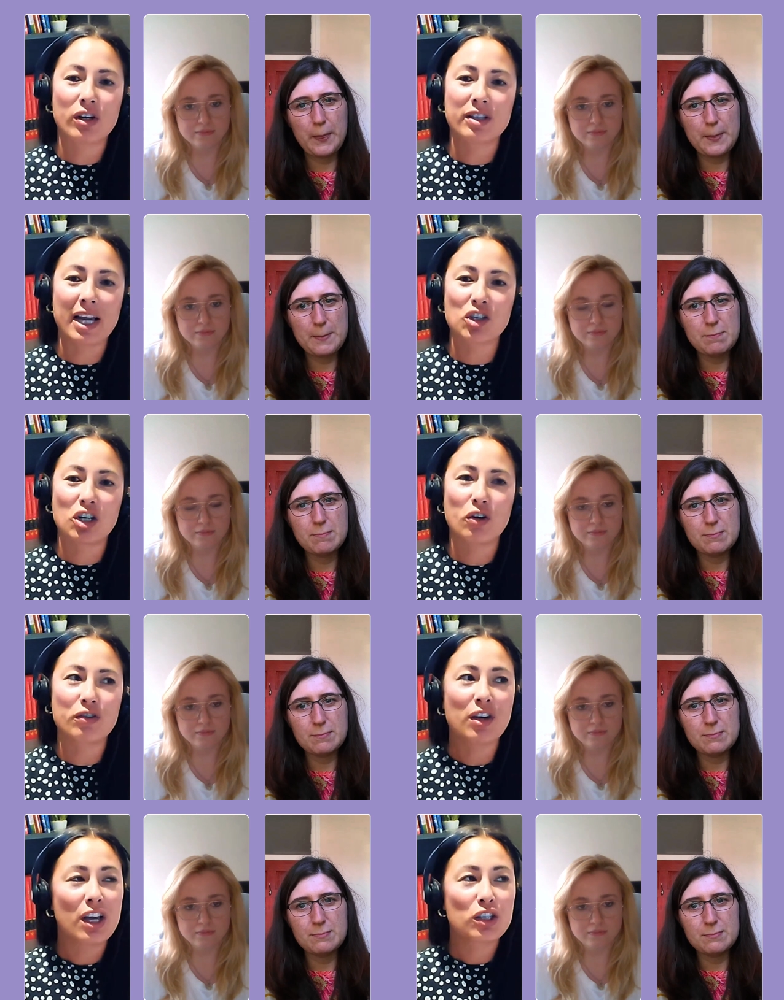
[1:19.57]
Speaker 1: connotation.
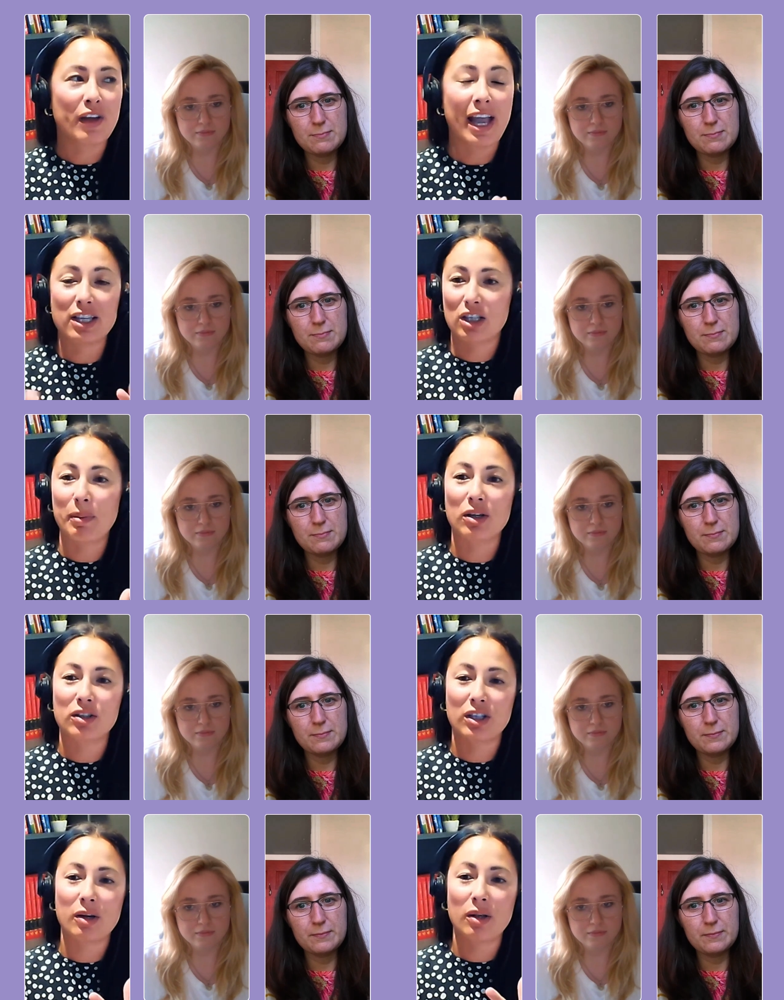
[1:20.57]
Lots of so heads of
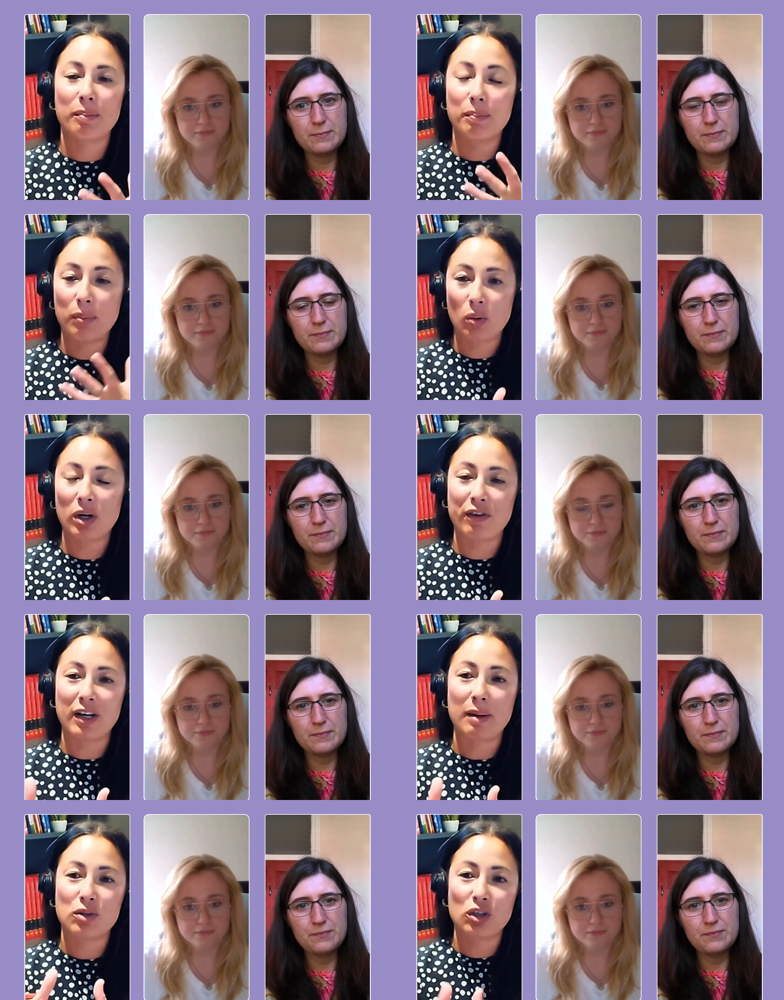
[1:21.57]
departments, I know that Paula, if I
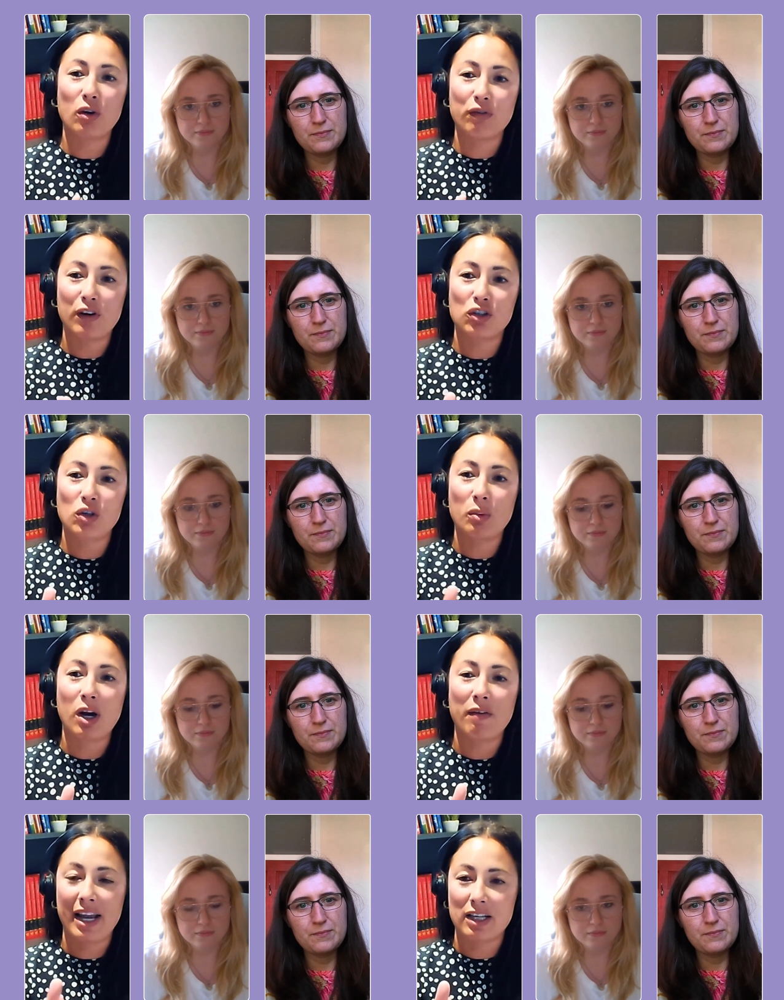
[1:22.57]
come to you first, you were
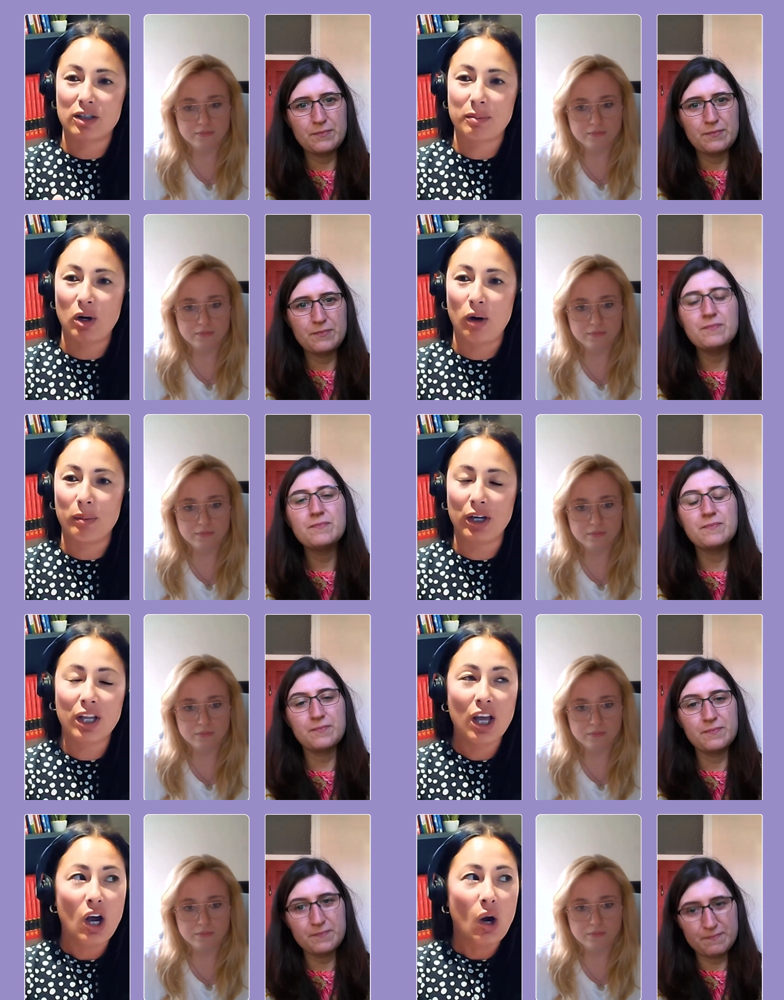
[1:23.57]
a head of department.
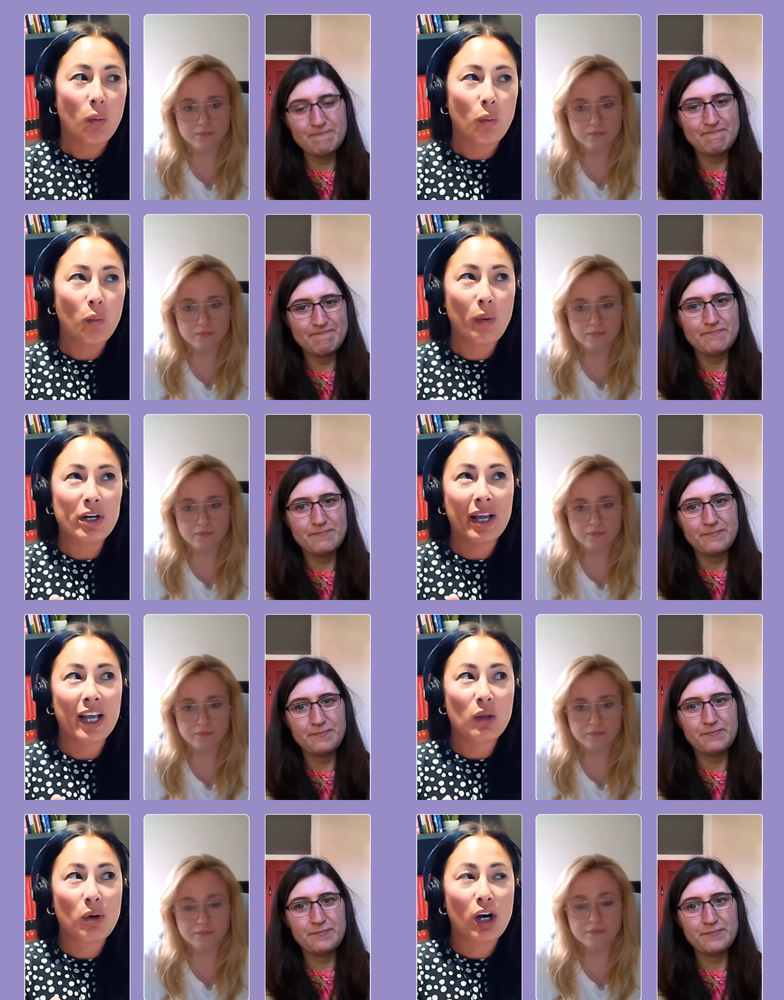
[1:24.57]
When you
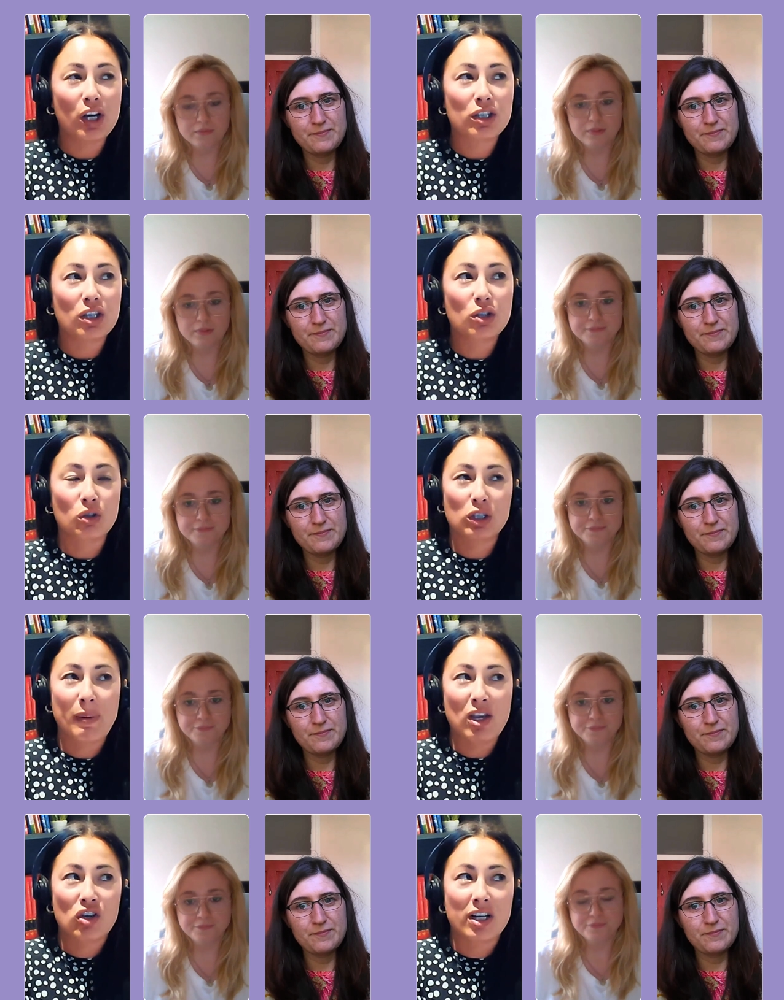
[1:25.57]
hear the word
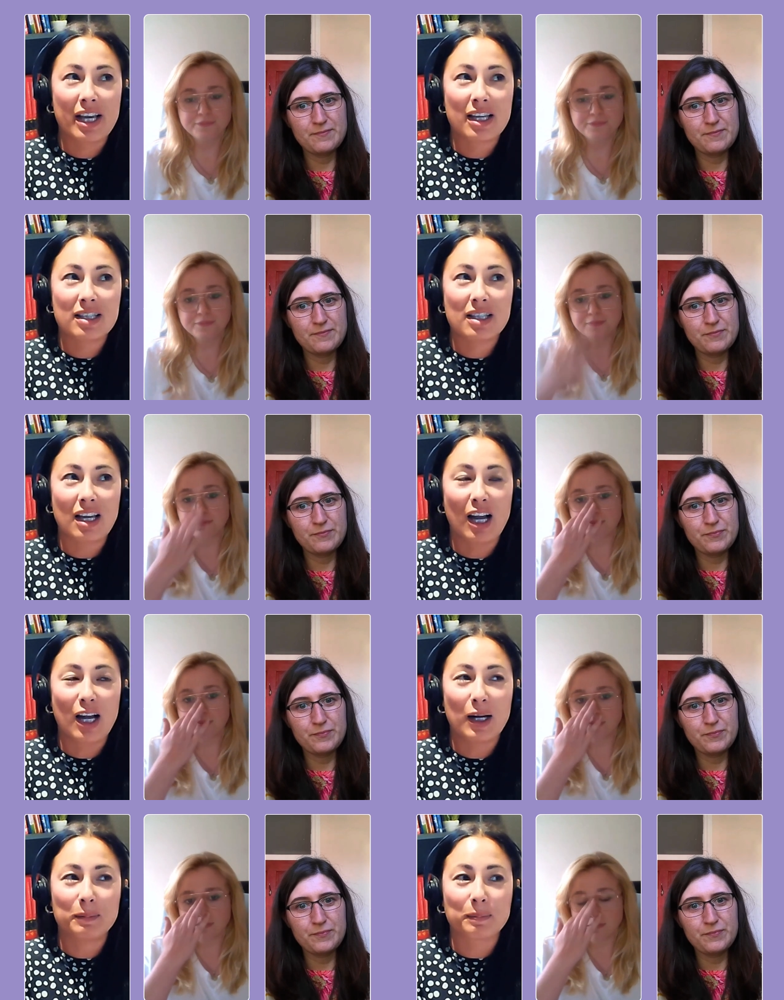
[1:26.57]
non-specialist,
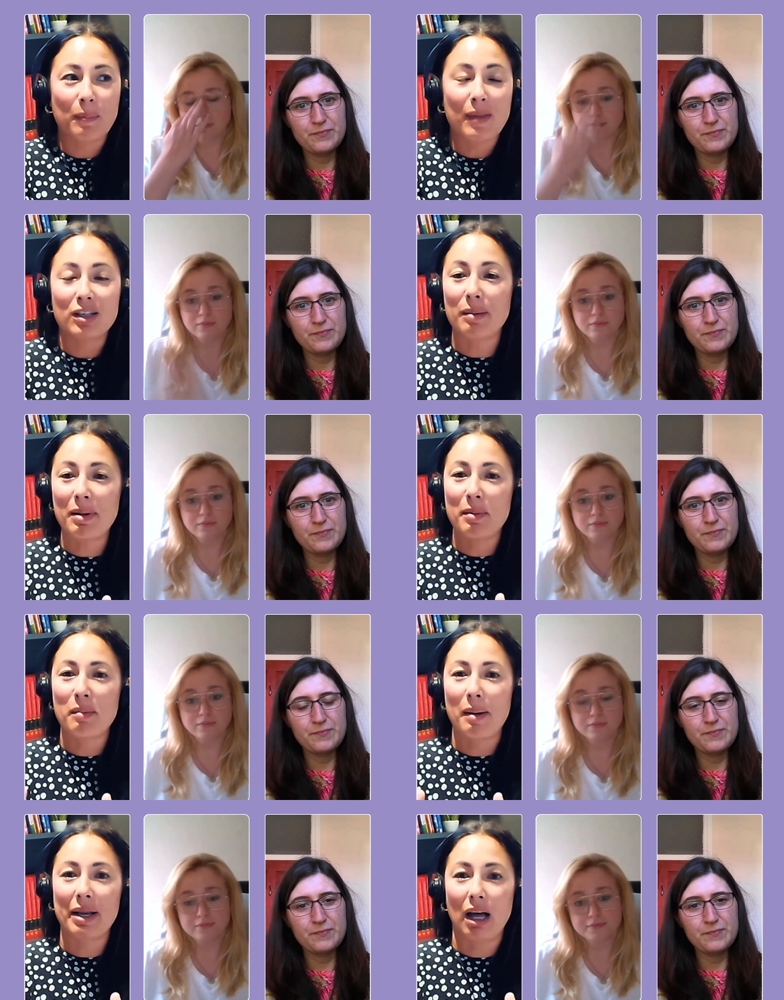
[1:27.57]
um, some people
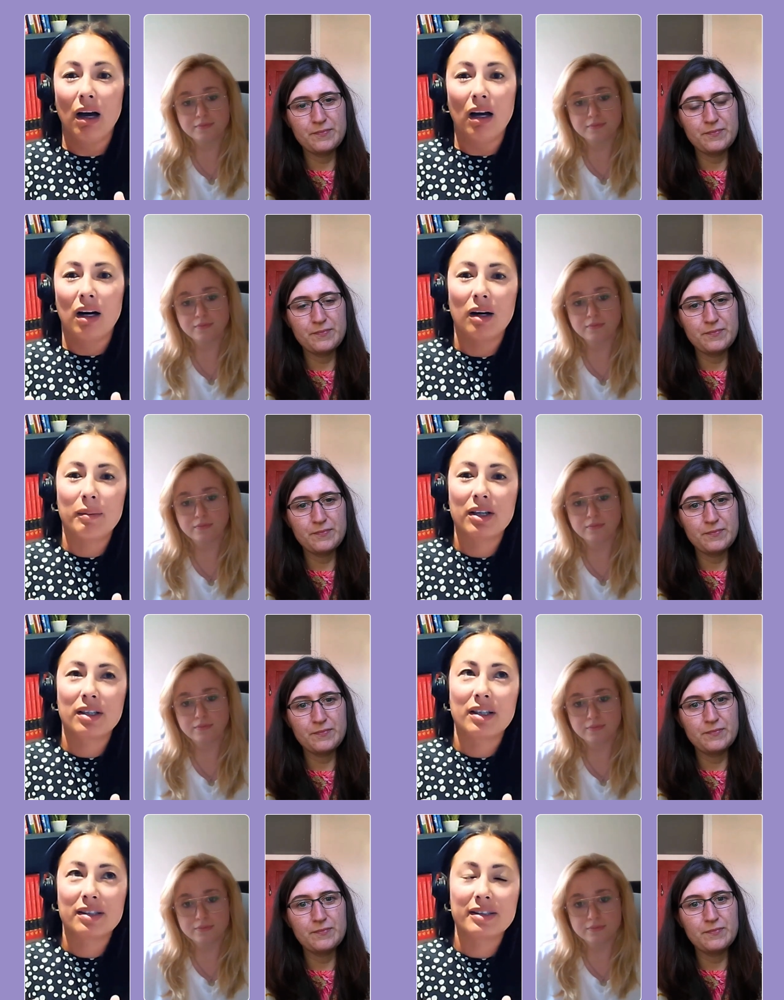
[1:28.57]
might be like, oh my
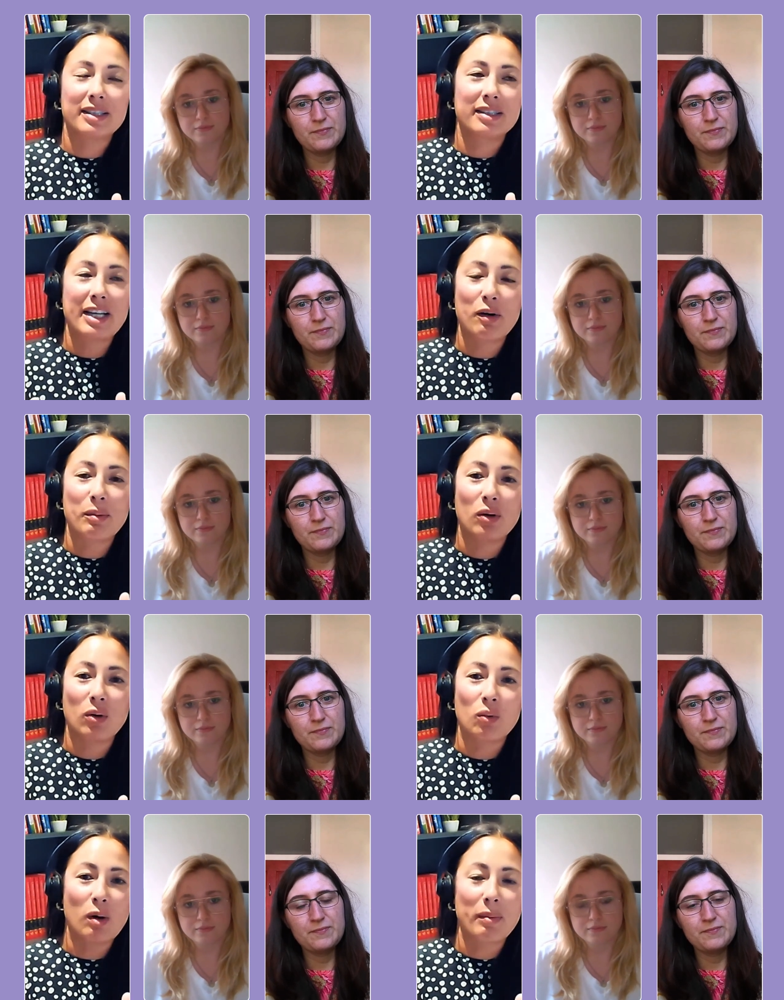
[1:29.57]
goodness, this is
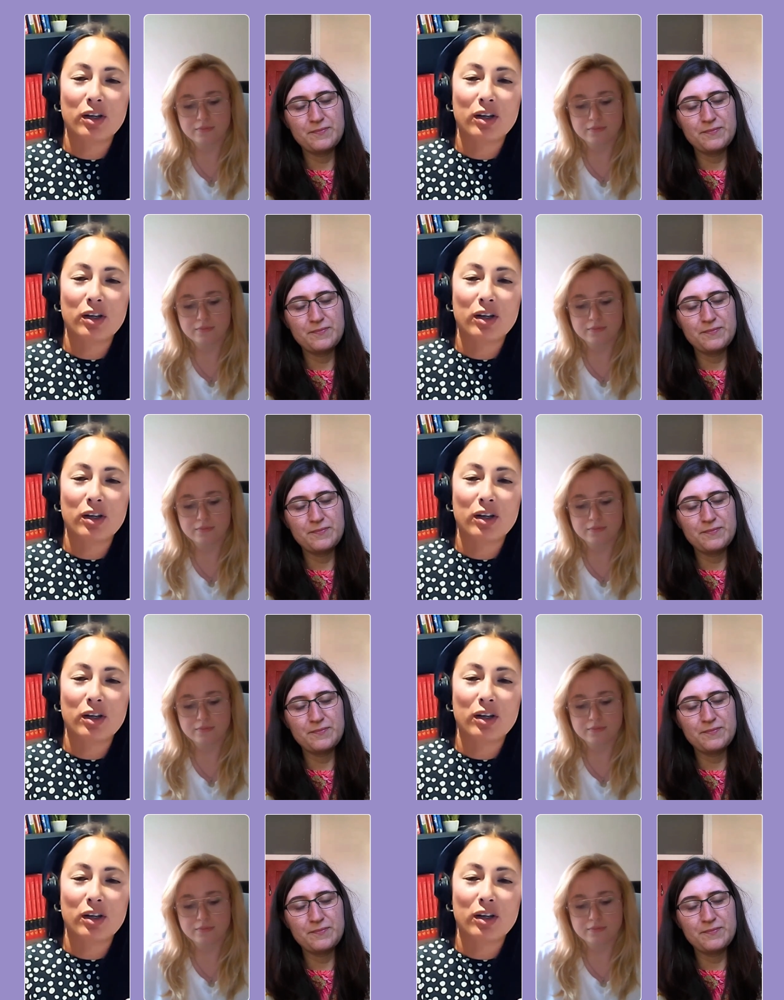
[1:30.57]
terrible. What